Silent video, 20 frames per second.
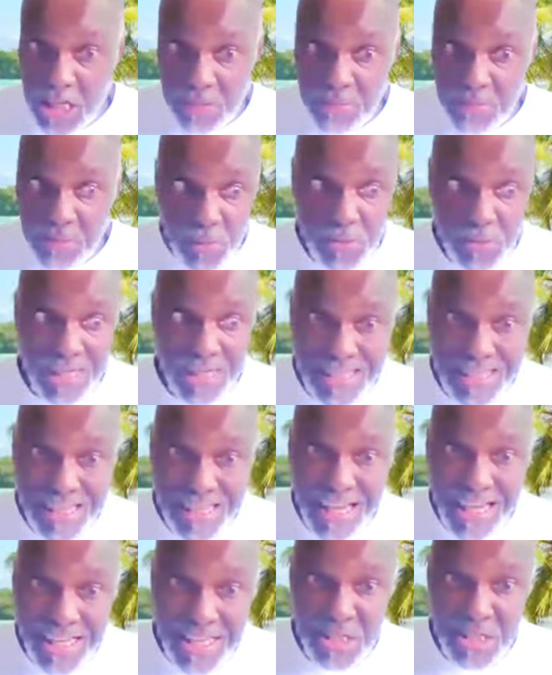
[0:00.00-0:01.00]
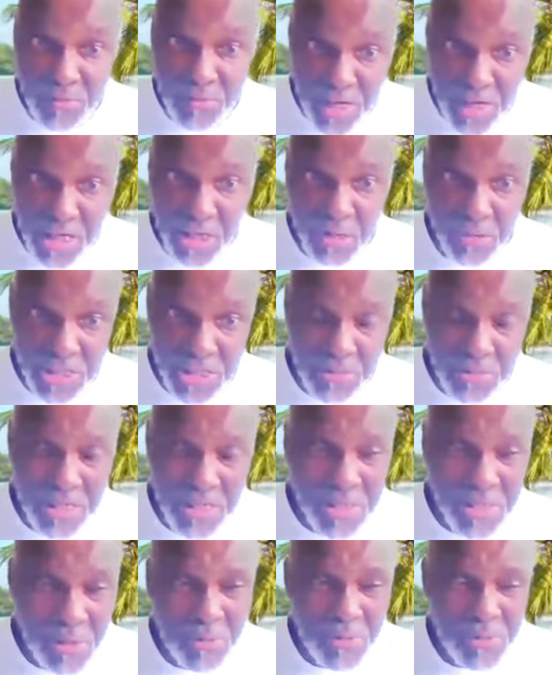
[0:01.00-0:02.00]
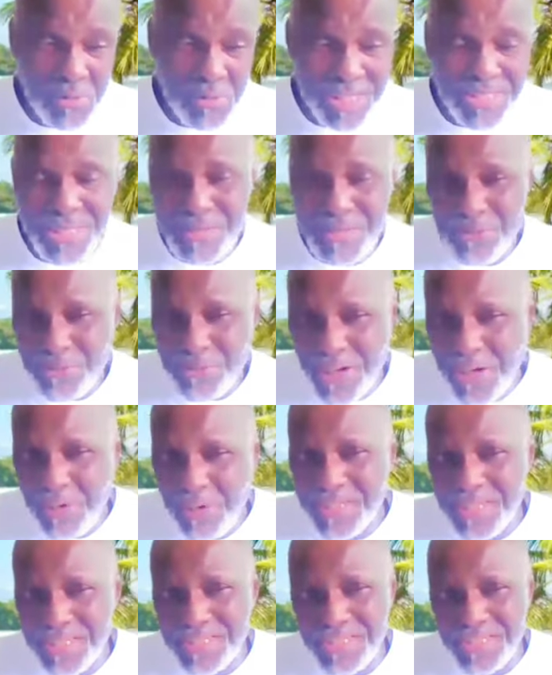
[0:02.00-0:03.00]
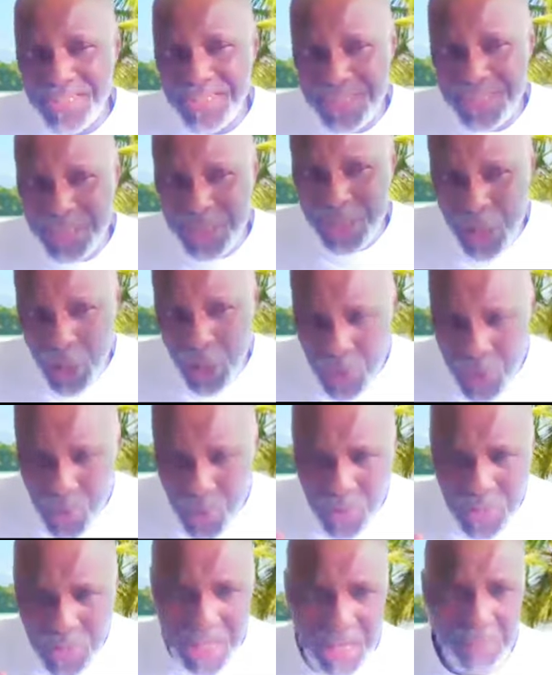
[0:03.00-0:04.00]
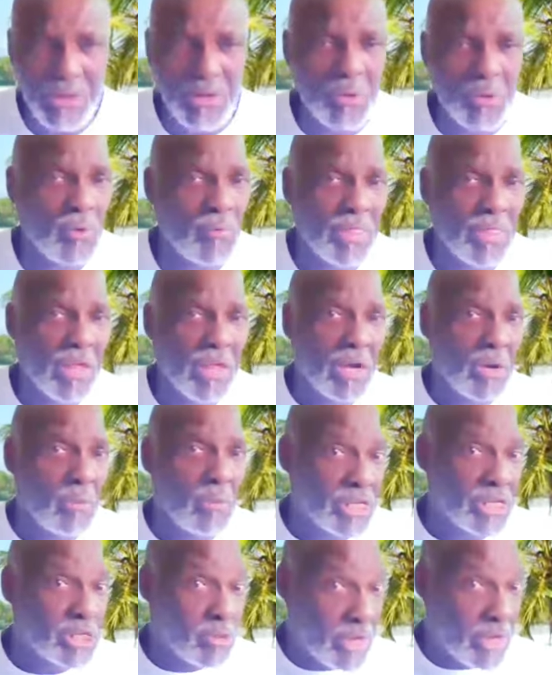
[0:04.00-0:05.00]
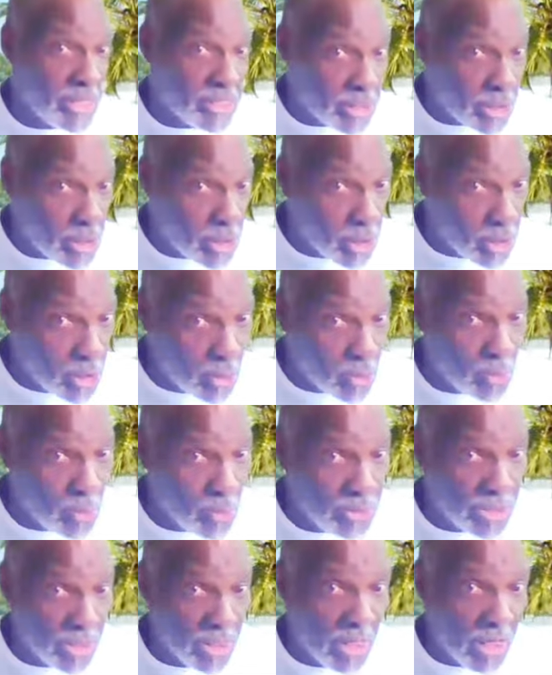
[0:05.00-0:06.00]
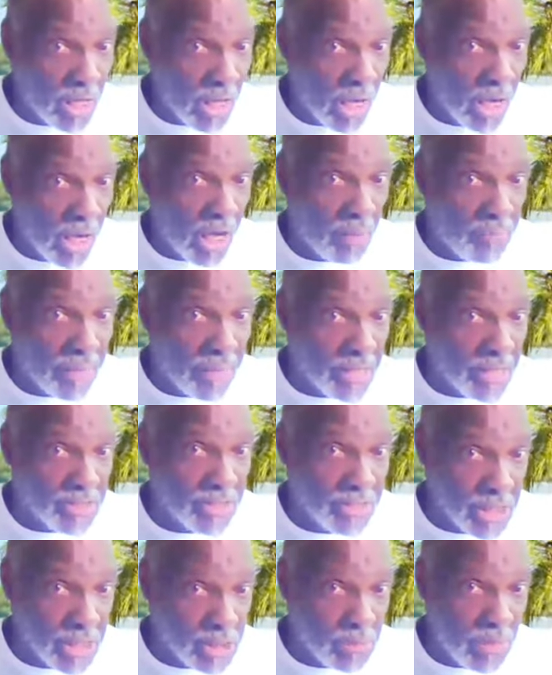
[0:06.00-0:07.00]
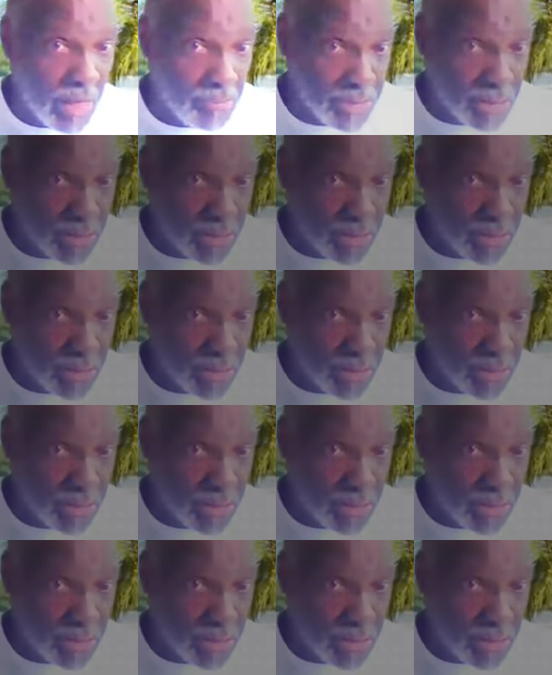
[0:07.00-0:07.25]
A lot of times people, they like this fragrance, but they don't realize this fragrance is a total chemical which creates huge uh, amounts of